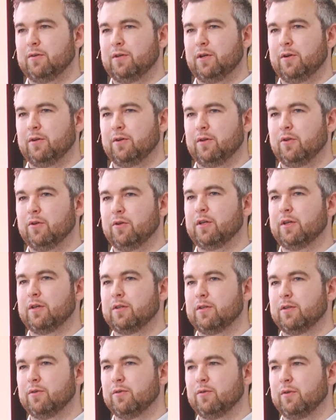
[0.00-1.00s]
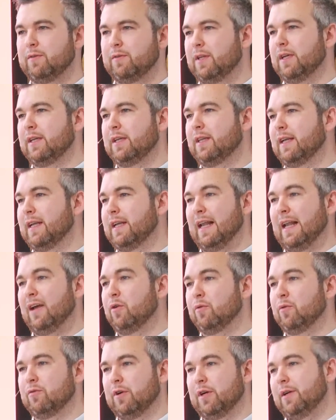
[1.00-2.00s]
you're looking to, if you think of the
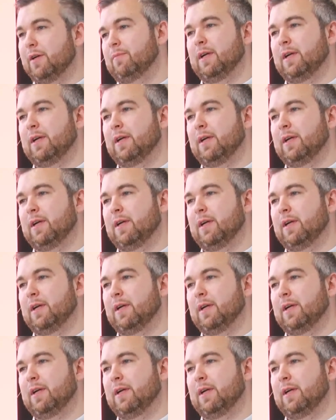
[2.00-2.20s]
cloud, right?